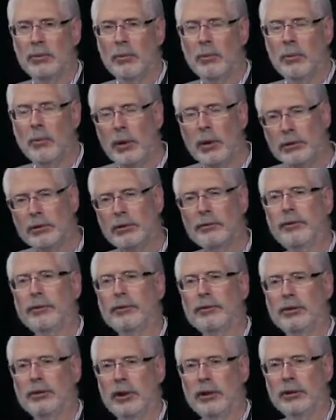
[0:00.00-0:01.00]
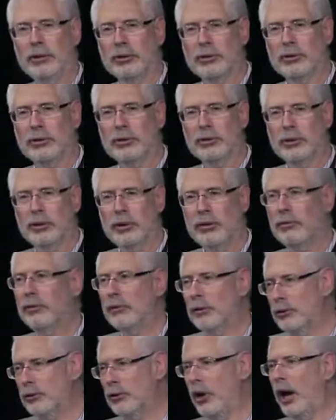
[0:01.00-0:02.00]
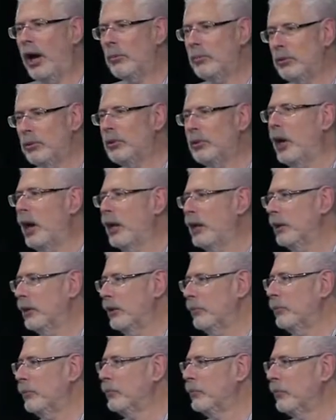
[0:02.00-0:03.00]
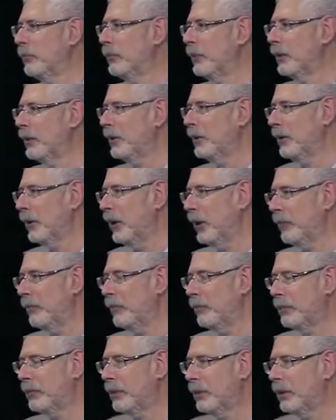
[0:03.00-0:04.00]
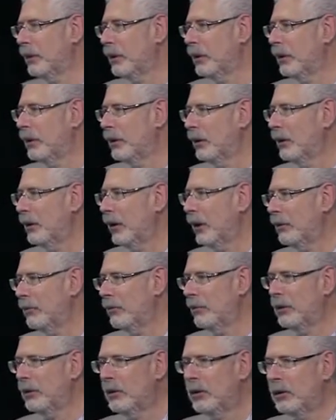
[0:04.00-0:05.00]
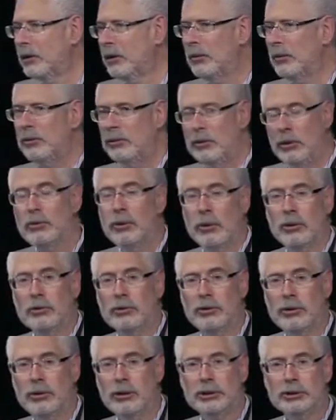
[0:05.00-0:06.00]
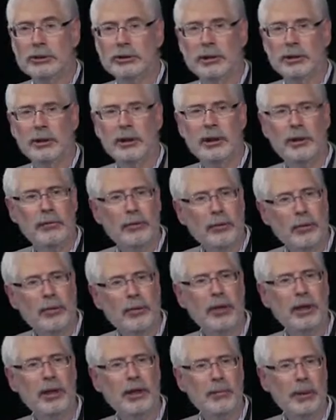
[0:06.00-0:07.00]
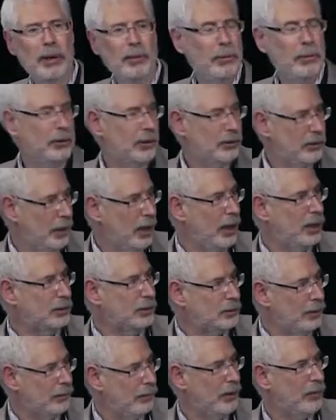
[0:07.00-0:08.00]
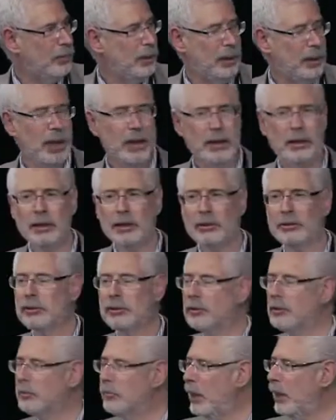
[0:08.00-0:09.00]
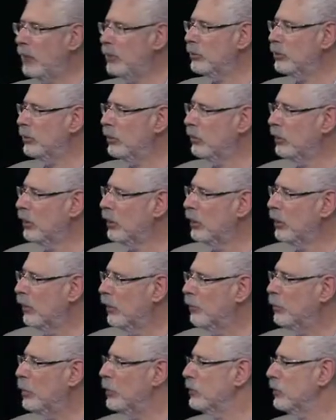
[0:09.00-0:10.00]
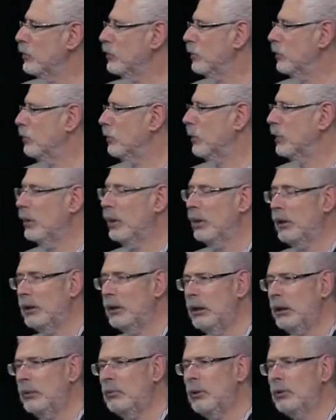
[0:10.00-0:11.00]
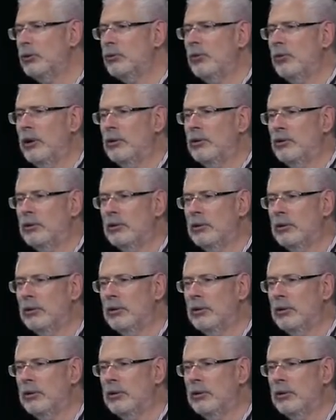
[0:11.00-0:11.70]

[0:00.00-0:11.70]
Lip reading: wonderful skills for a job you're not in. All right? All right? No, seriously. If you think about what the title of MBA is, it's Master of Business Administration.